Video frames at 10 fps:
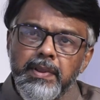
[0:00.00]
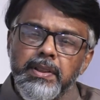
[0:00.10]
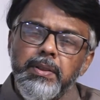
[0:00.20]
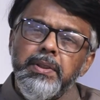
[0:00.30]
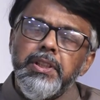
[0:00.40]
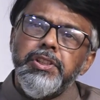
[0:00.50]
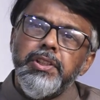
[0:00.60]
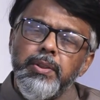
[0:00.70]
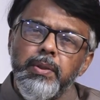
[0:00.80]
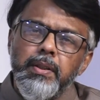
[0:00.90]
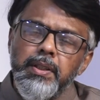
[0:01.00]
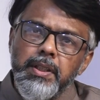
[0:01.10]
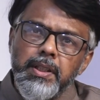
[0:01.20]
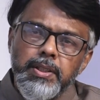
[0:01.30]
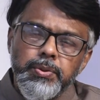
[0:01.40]
Now, Yash,
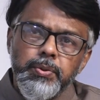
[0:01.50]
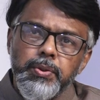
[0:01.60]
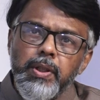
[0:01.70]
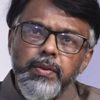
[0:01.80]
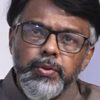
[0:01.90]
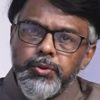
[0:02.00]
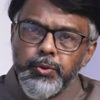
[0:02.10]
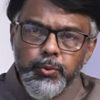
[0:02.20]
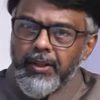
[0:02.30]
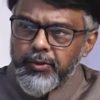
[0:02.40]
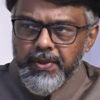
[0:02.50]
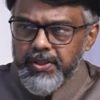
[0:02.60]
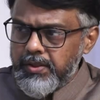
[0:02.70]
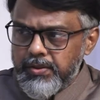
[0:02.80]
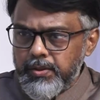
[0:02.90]
here also you have used two
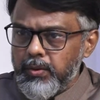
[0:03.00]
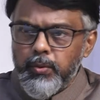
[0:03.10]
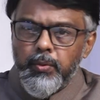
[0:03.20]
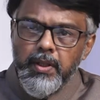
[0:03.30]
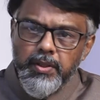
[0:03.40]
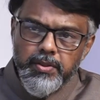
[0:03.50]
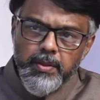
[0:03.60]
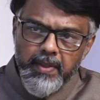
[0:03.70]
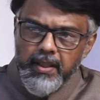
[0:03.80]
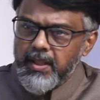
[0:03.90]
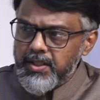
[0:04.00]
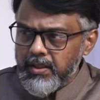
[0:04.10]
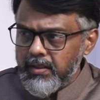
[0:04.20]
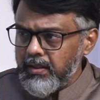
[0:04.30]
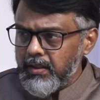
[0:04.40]
expressions. One is
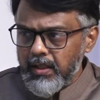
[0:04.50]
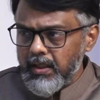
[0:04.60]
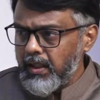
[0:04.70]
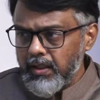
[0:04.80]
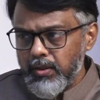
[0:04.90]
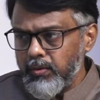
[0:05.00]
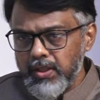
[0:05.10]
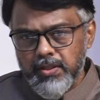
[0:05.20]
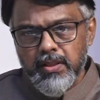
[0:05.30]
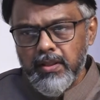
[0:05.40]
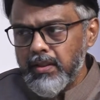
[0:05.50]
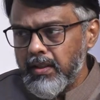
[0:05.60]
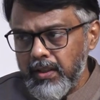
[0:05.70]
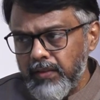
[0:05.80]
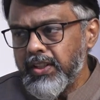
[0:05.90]
migration and another one is
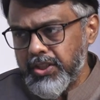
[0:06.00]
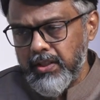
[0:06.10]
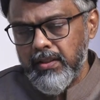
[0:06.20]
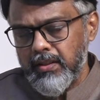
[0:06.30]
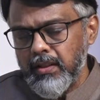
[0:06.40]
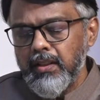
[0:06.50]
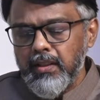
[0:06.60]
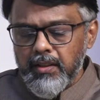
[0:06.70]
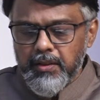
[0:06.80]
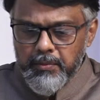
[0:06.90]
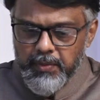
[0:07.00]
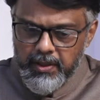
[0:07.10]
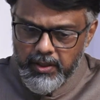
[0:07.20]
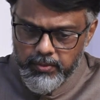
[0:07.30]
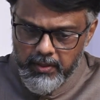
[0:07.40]
invasion. Right.
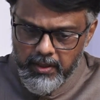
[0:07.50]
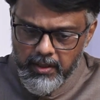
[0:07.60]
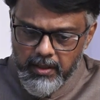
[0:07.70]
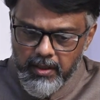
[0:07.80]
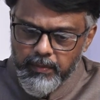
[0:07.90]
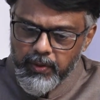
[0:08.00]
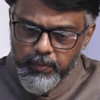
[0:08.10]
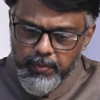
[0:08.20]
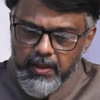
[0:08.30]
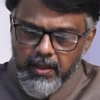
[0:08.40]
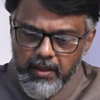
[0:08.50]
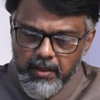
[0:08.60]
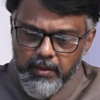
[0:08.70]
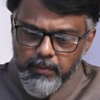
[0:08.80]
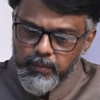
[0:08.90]
But actually, in my
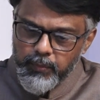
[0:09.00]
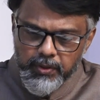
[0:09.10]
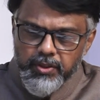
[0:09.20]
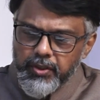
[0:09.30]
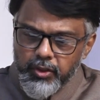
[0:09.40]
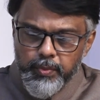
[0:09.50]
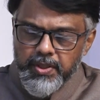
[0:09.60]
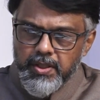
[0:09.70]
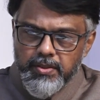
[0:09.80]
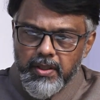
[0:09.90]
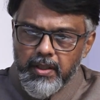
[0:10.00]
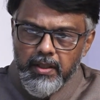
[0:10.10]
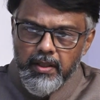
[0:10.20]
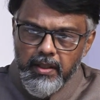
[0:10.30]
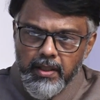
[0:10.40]
opinion, both these expressions
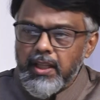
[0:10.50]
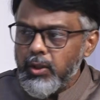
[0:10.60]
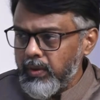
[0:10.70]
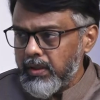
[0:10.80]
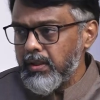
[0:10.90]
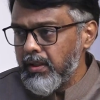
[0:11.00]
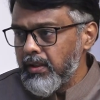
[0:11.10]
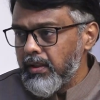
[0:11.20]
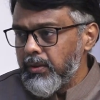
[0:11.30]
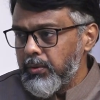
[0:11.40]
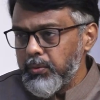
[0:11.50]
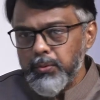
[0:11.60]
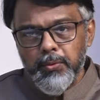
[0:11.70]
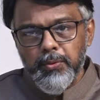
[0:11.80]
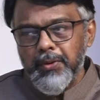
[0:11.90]
are inadequate
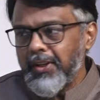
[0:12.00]
to